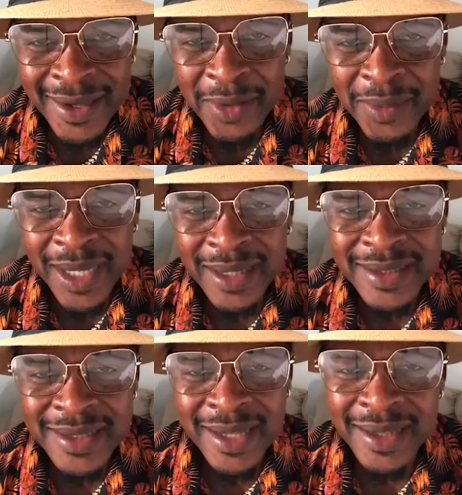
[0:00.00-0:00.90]

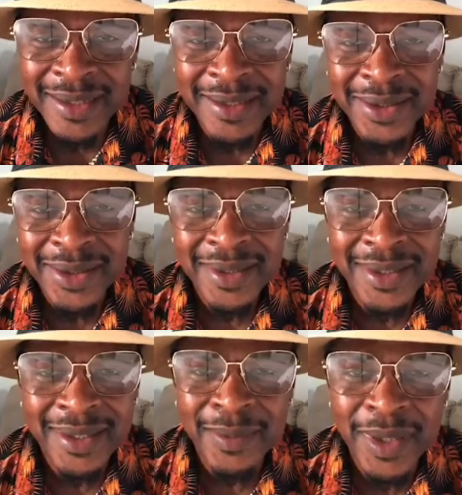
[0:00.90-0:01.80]
Caribbean Shell.
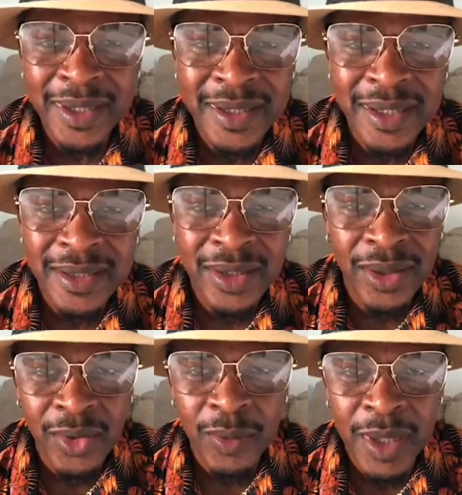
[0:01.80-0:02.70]
Yeah, man. The thing is
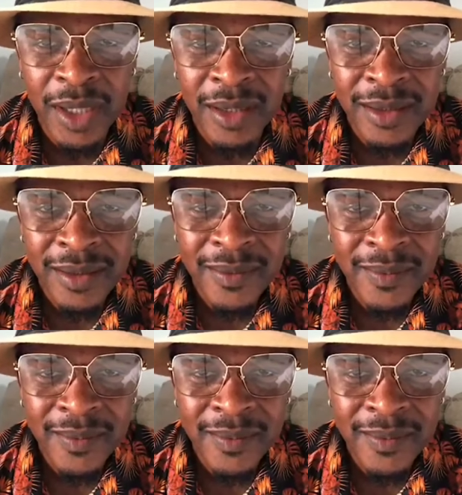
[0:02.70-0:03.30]
global.